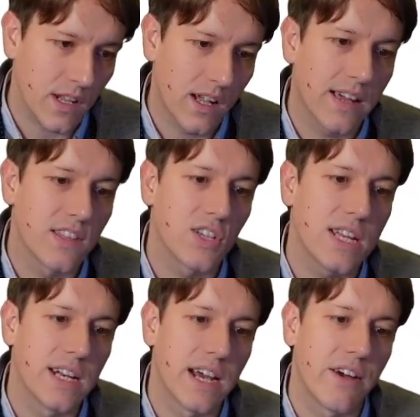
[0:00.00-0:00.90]
I'll get the
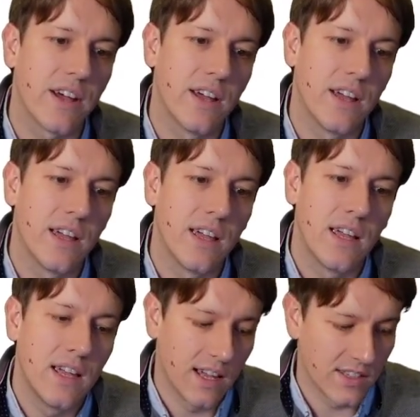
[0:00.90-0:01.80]
shaded area,
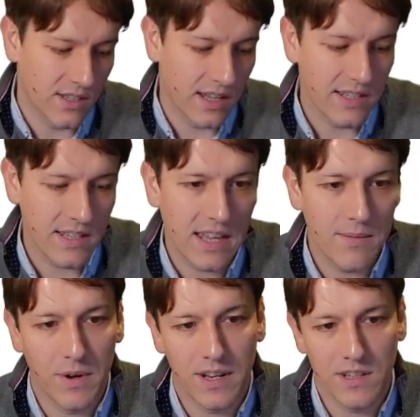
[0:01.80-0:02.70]
and so that's
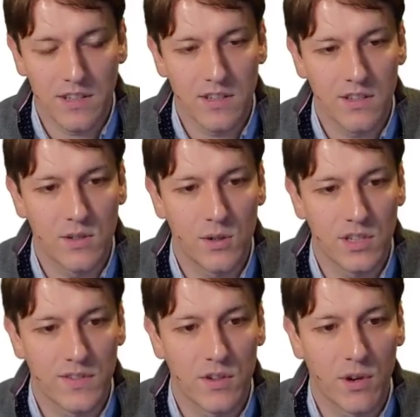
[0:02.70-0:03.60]
8 minus 2
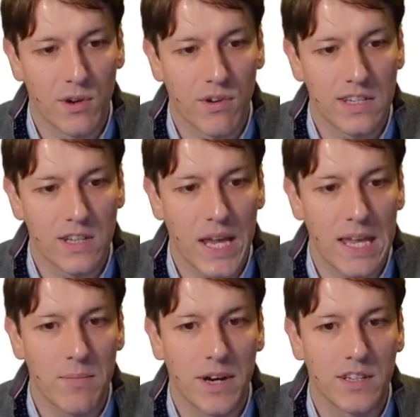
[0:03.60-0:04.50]
lots of 2 root 3, so
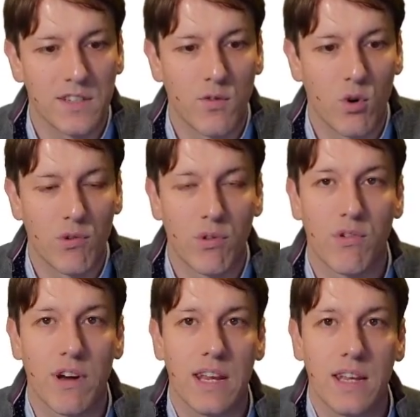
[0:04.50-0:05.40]
8 minus 4 root
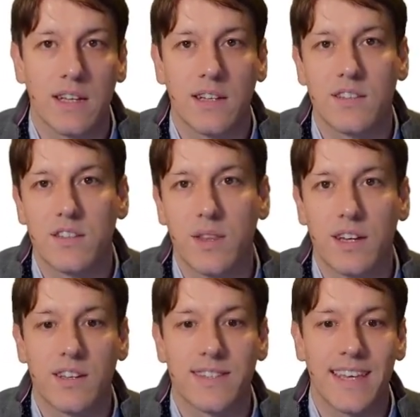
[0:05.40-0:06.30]
3, and so the
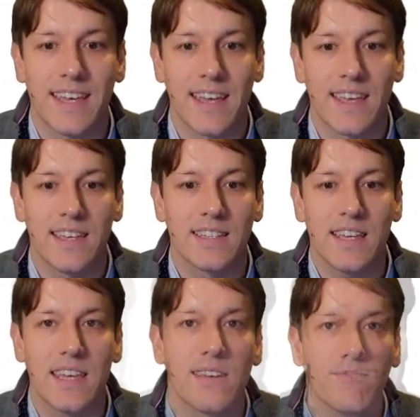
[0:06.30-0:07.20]
answer here is
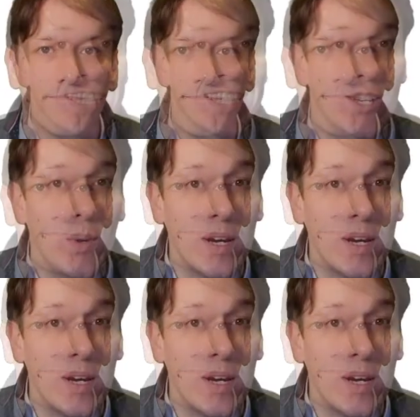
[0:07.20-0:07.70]
E. So